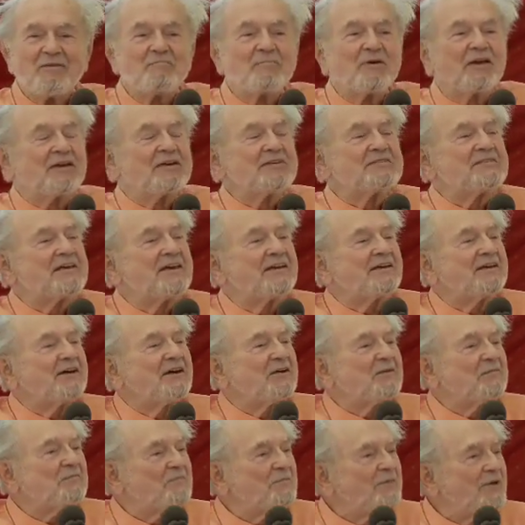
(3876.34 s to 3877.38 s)
Because they
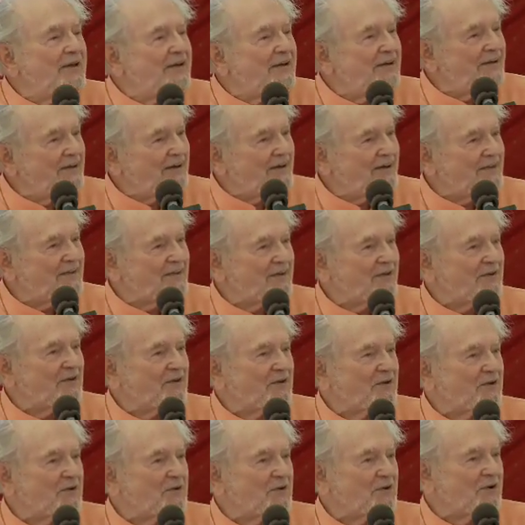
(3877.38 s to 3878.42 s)
cut many
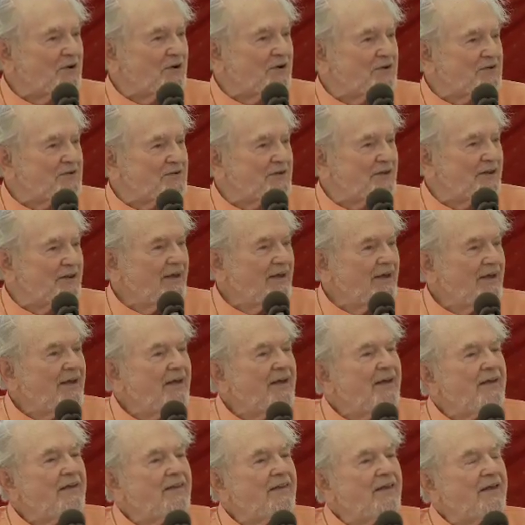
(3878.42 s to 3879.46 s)
ethical corners.
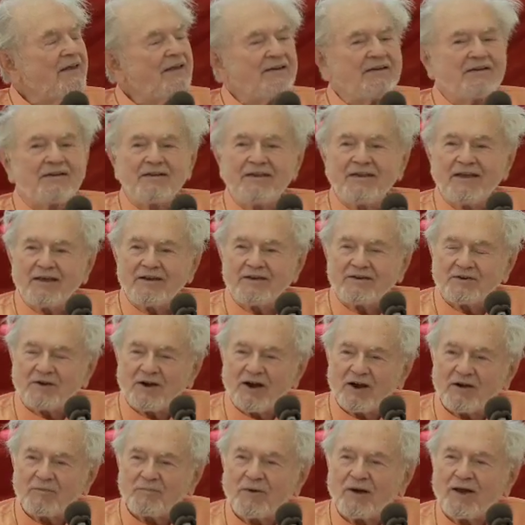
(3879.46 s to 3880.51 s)
They
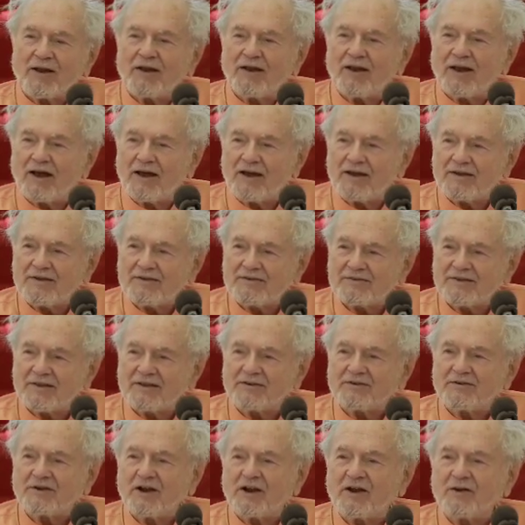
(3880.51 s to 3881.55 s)
tried by lies,
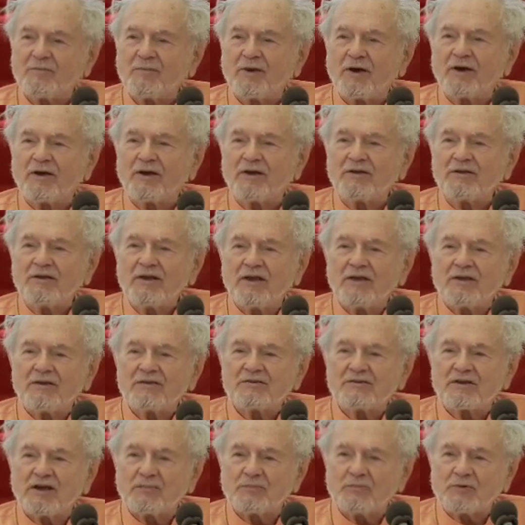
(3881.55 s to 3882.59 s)
they tried by
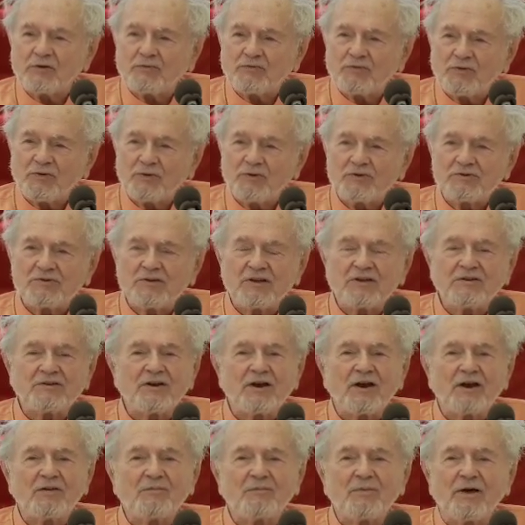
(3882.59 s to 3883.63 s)
subterfuge, they
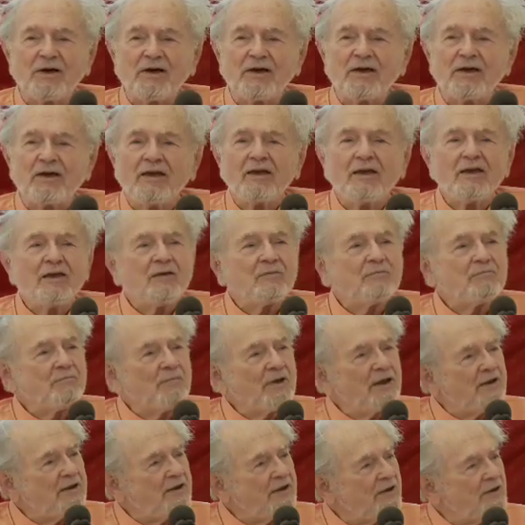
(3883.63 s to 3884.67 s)
tried by
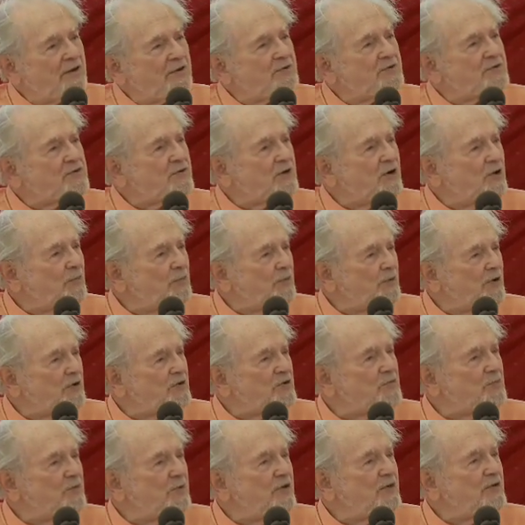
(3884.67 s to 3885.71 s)
many
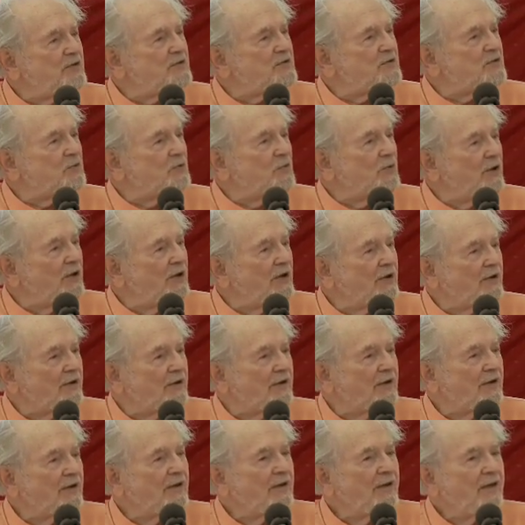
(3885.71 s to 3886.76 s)
unscrupulous means to win.